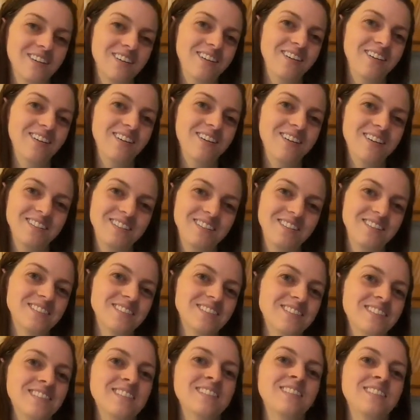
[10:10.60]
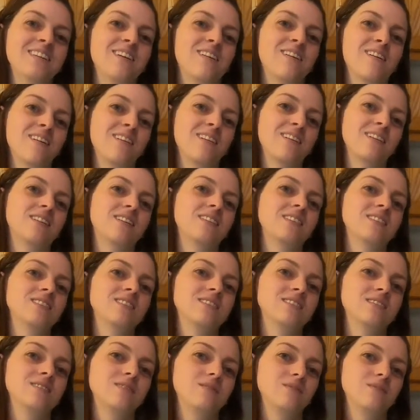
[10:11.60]

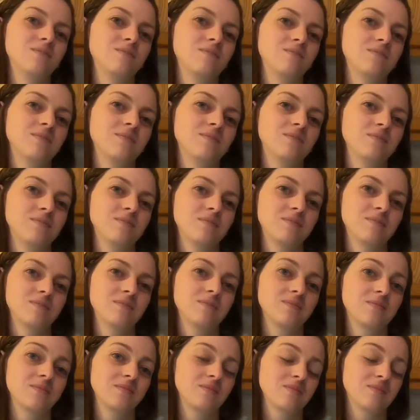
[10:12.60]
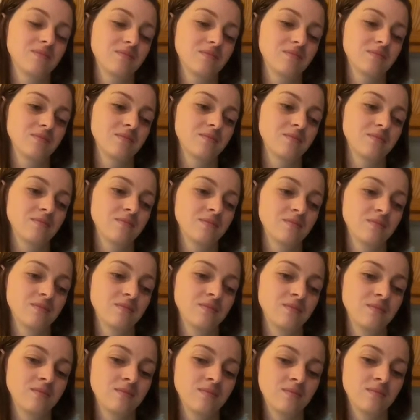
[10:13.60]

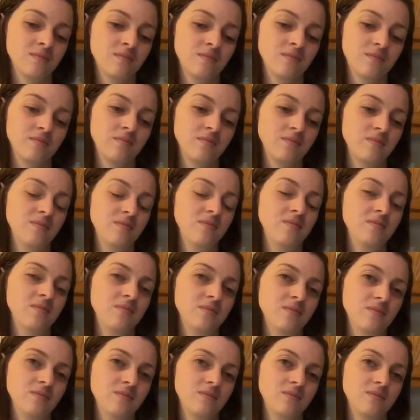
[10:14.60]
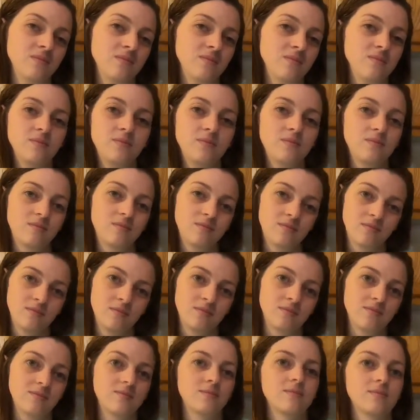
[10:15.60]

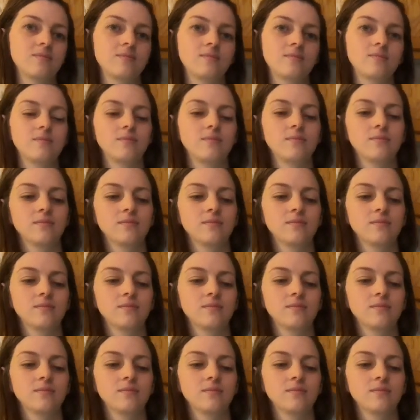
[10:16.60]
This person isn't speaking.